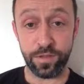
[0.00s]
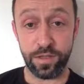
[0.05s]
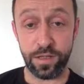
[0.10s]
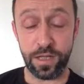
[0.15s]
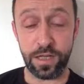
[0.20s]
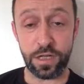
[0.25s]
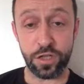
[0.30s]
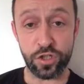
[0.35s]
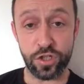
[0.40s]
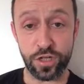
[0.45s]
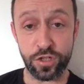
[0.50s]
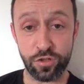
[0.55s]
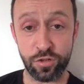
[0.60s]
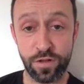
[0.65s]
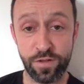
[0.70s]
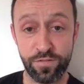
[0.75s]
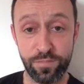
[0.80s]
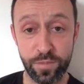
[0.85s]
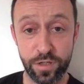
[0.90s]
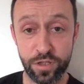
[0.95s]
English central
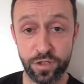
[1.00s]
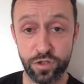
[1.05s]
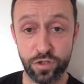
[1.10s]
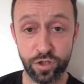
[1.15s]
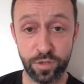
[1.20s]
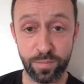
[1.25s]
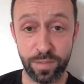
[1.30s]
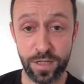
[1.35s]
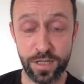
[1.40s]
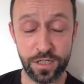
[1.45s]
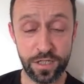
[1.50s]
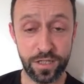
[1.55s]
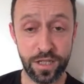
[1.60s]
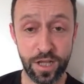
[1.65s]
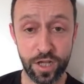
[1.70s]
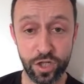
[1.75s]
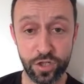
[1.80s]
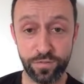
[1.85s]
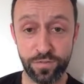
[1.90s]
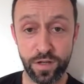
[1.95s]
government took place in the
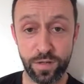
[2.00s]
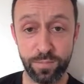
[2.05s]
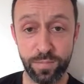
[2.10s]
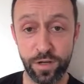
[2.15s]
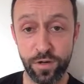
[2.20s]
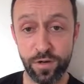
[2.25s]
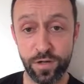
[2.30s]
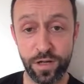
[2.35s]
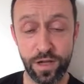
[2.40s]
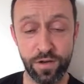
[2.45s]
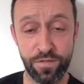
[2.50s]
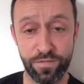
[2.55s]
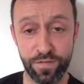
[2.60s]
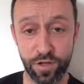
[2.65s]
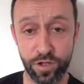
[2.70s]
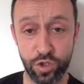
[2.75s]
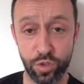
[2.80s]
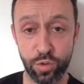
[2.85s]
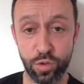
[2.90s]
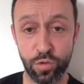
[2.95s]
Angevine period, how
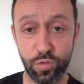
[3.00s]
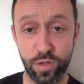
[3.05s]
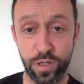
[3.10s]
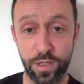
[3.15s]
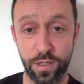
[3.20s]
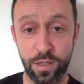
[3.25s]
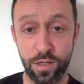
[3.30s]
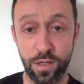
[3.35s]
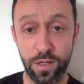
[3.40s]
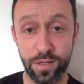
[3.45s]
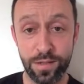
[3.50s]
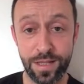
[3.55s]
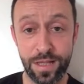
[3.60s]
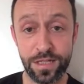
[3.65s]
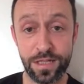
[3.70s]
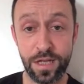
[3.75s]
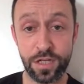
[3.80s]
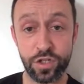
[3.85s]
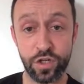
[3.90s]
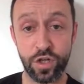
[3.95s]
far do you agree?
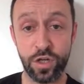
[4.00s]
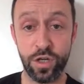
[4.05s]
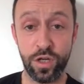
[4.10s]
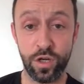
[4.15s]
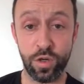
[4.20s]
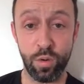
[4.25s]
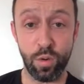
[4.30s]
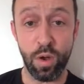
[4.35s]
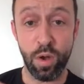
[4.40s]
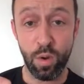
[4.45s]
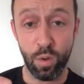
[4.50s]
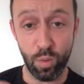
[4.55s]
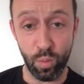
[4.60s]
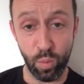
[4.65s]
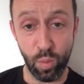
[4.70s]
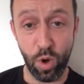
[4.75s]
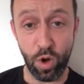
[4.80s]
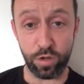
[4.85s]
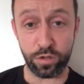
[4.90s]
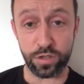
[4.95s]
That's asking you
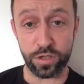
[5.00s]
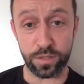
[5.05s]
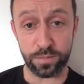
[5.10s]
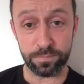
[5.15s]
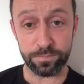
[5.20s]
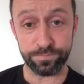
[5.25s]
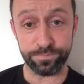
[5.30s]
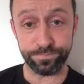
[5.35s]
what.